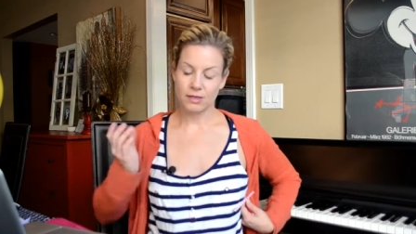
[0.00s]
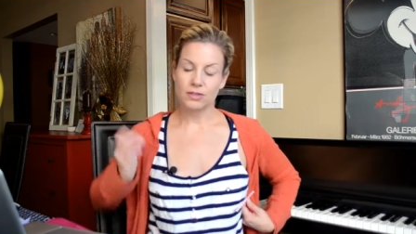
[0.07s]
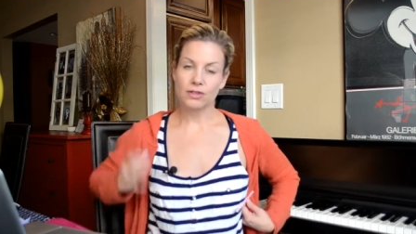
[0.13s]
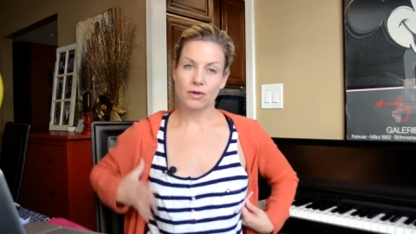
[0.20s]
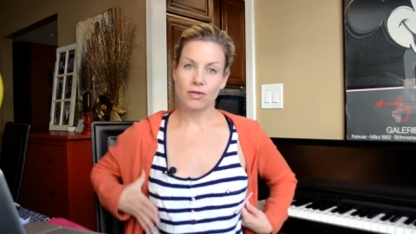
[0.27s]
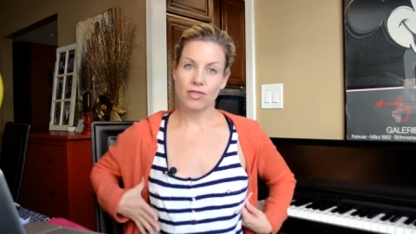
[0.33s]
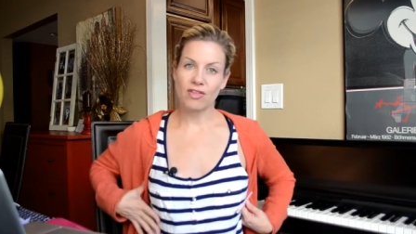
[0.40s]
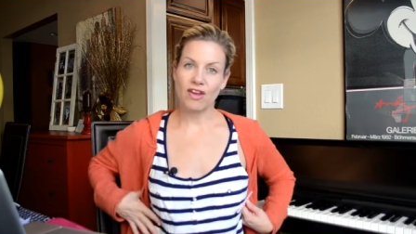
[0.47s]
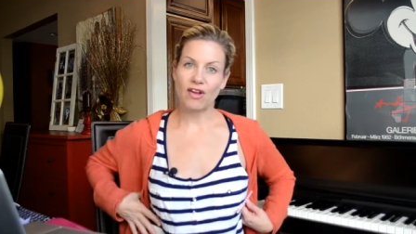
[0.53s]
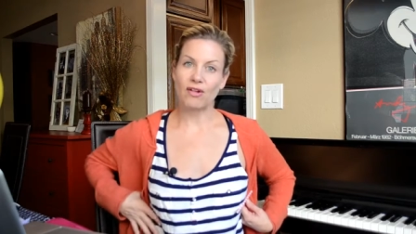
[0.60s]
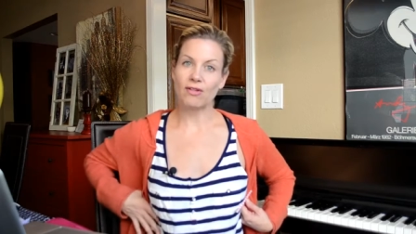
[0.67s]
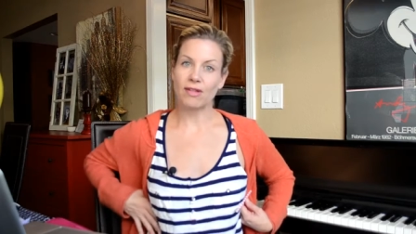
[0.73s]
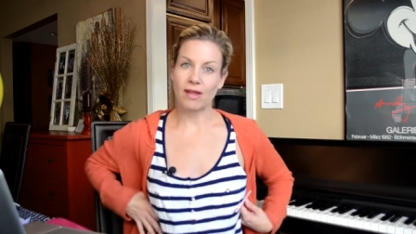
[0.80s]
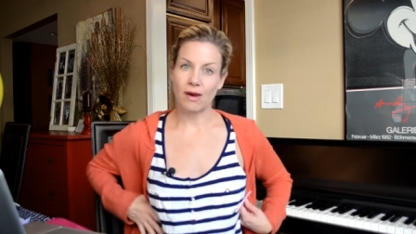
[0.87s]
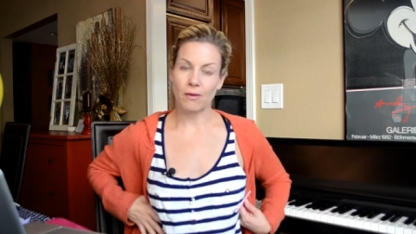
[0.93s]
So think
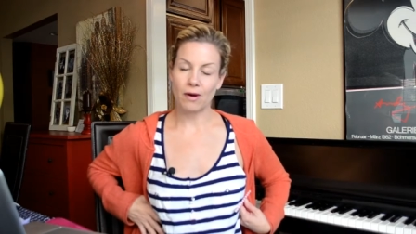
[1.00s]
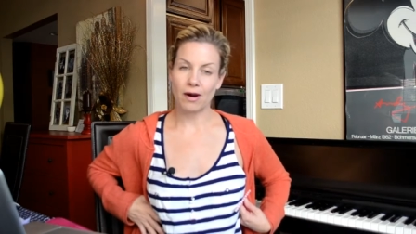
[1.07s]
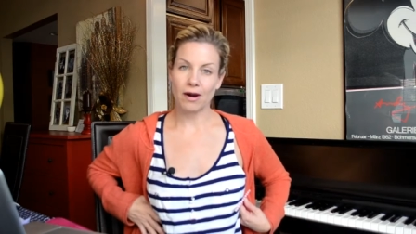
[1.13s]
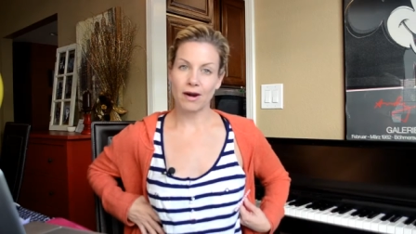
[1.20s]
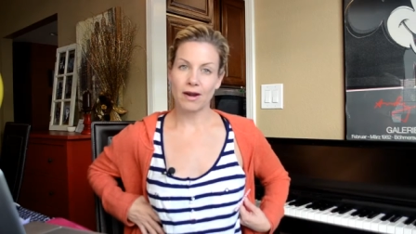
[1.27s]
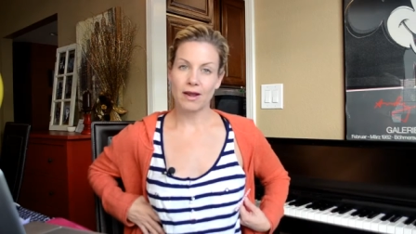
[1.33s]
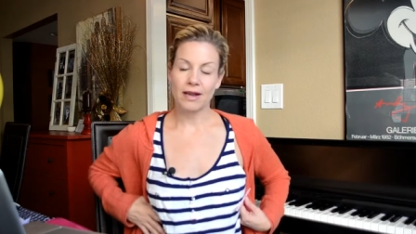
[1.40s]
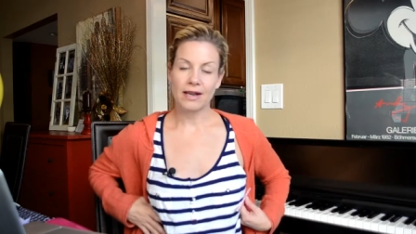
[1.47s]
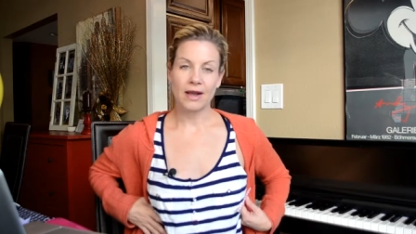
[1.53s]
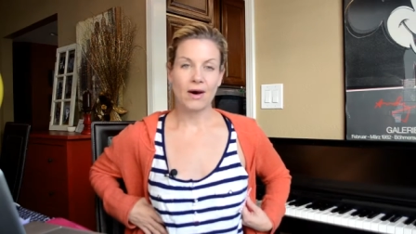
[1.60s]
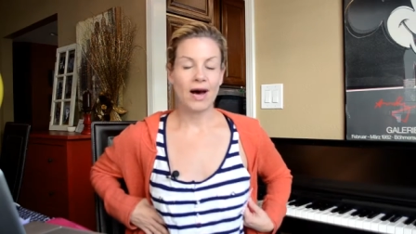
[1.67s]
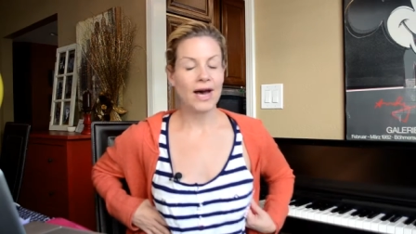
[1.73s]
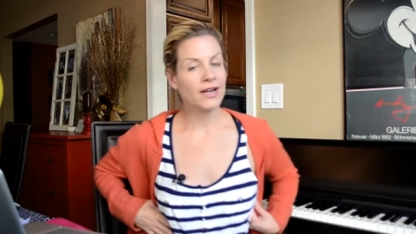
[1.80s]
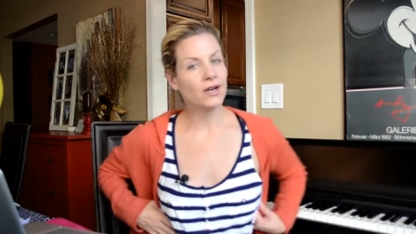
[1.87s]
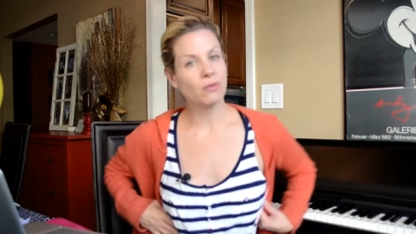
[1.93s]
lower. Now,
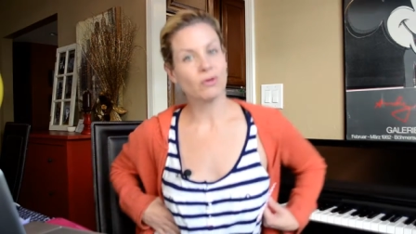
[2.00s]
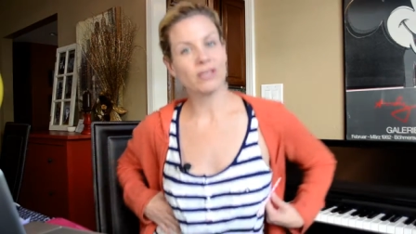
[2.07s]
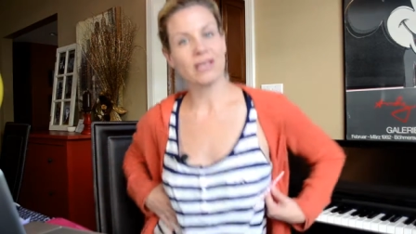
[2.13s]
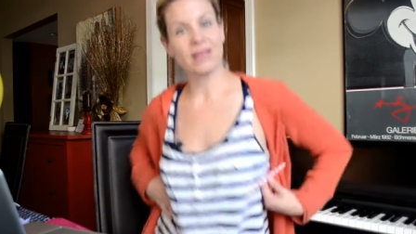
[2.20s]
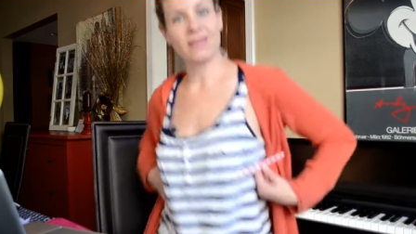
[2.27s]
I don't really